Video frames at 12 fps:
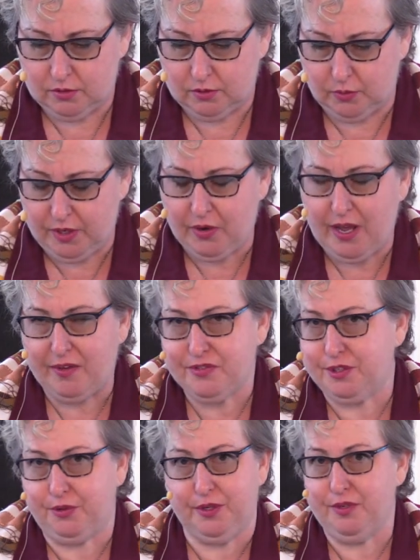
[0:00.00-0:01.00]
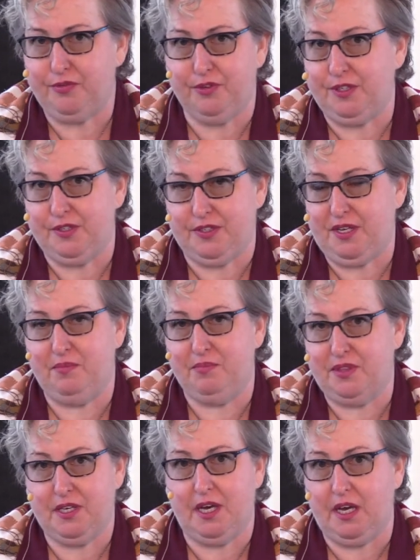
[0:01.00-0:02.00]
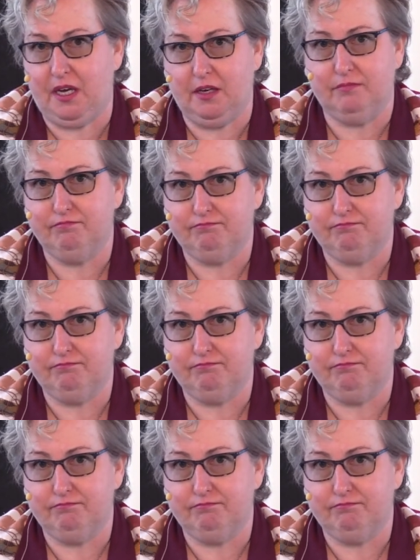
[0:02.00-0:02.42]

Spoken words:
We don't have to grieve for the same thing.